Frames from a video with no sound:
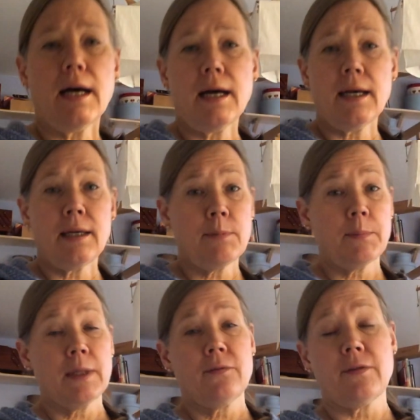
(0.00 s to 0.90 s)
I am a
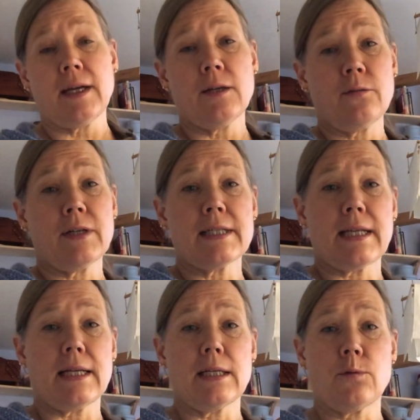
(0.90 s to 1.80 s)
big fan of
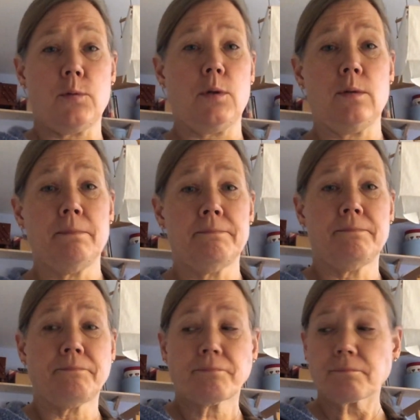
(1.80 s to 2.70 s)
Icelandic wool.
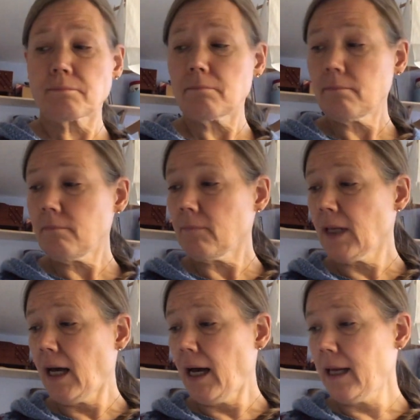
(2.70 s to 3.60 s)

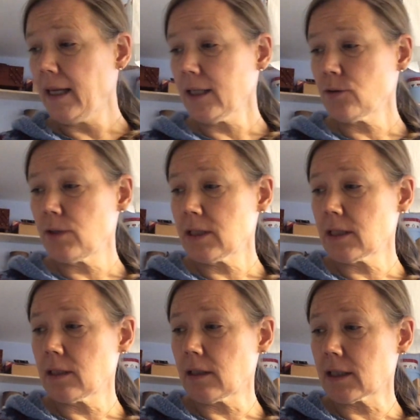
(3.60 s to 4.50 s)
I like to
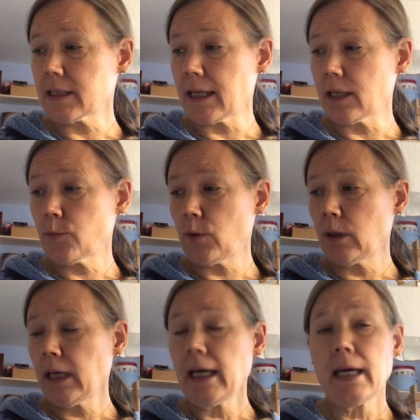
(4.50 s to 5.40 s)
knit in Icelandic
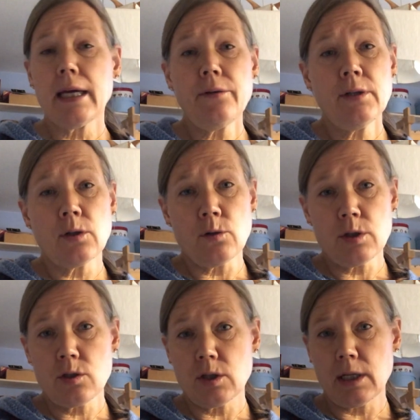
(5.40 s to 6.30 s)
wool. Here in
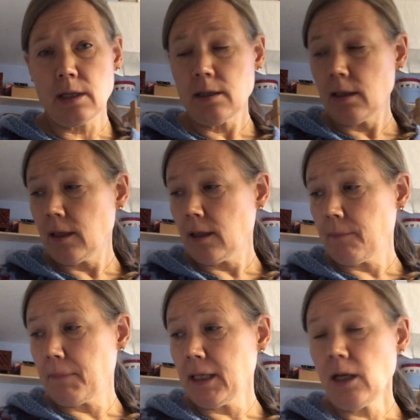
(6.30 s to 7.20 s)
Austria,
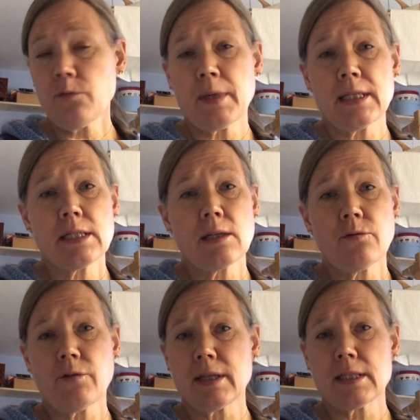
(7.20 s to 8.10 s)
many of my knitting
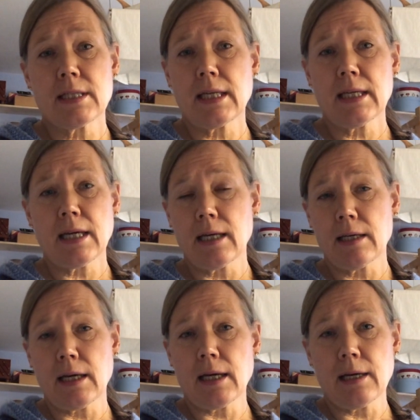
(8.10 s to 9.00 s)
friends think
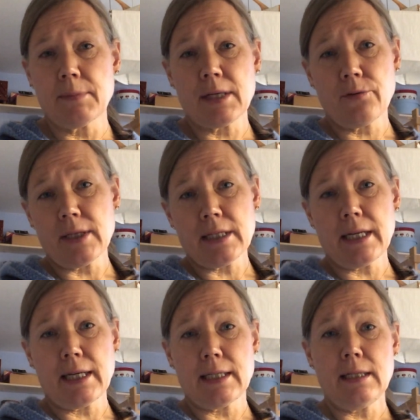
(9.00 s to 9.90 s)
I am a crazy
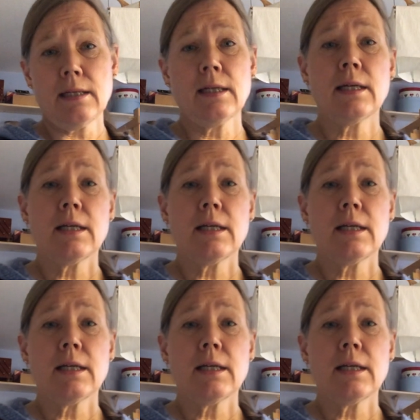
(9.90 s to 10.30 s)
lady